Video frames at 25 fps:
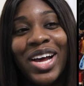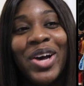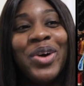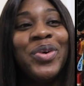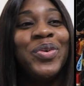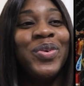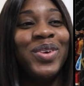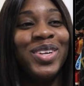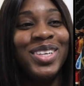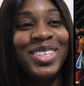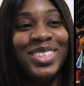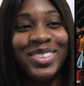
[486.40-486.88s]
I
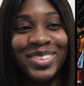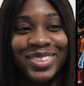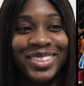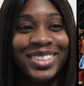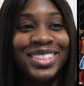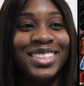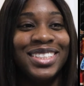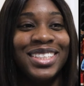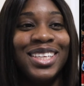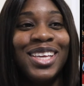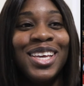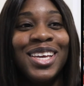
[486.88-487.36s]
wanna do
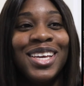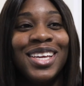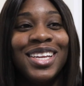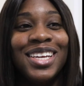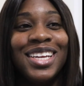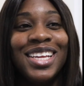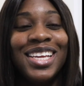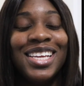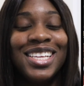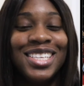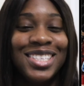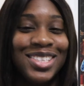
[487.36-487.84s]
this again.
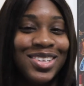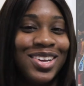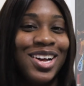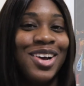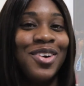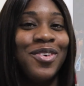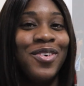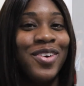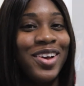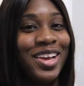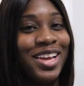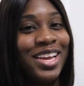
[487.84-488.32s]
So
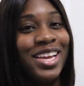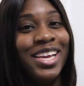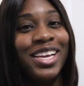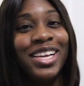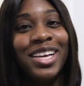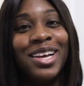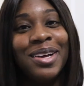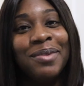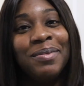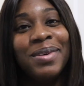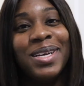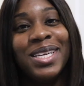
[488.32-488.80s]
I went and
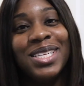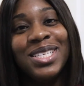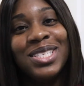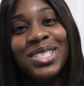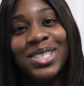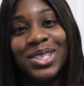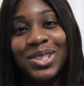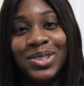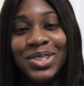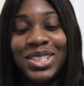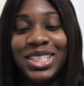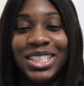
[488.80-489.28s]
got my
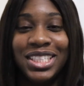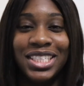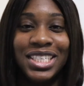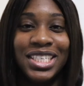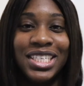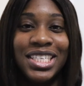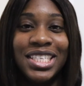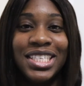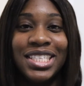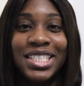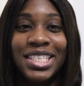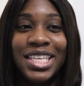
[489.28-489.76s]

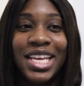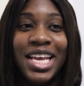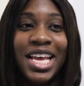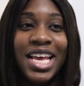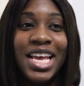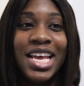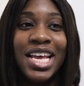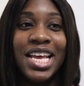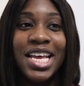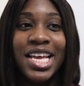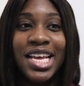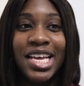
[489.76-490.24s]
associates.
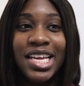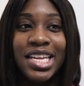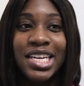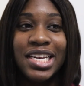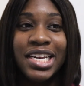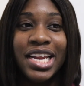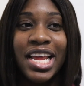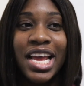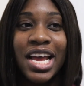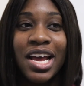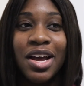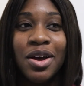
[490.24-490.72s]

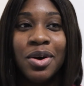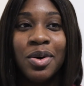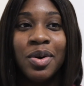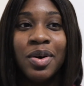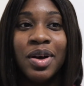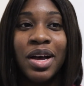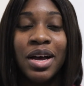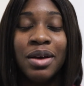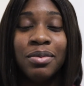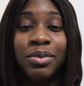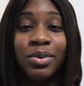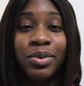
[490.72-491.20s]
Now
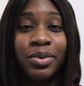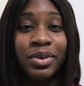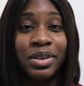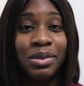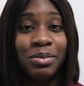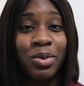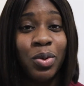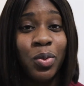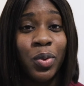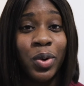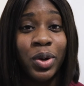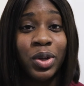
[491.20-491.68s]
I'm going to
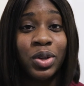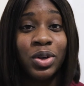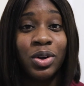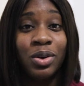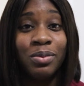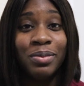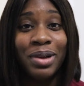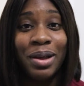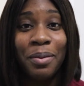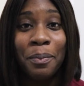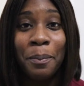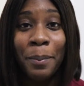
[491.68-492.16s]
be working
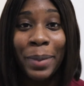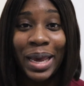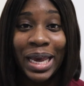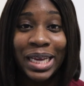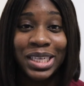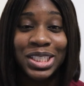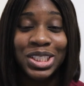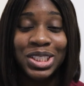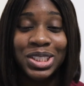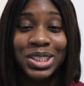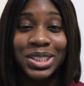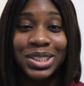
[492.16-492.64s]
on my
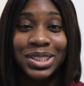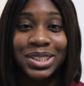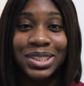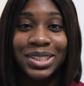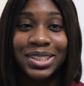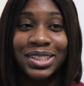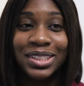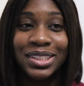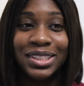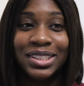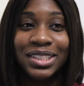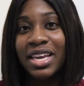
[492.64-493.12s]

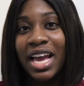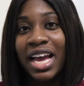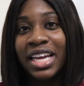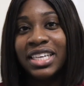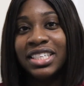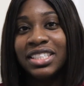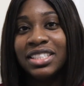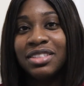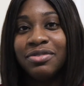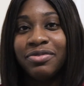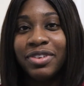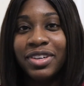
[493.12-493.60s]
bachelor's. I
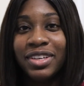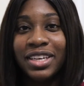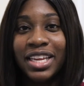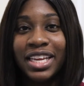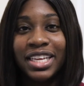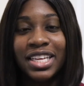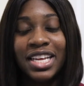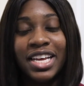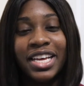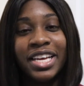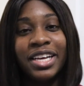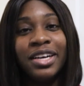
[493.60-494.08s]
just felt
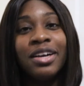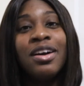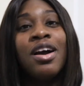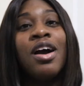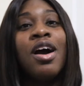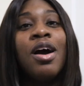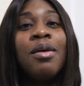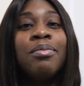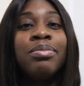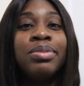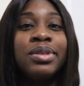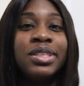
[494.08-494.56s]
like I
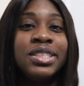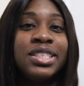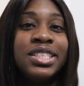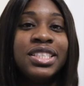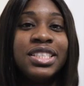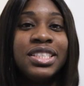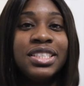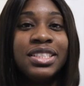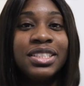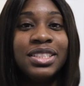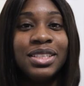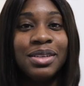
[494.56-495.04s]

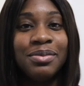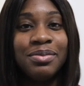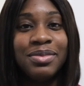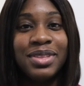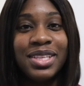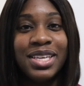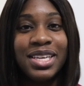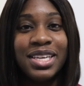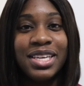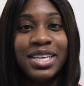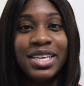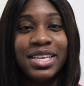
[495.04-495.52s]
accomplished
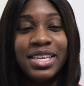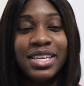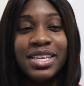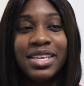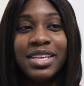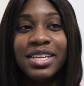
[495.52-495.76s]
something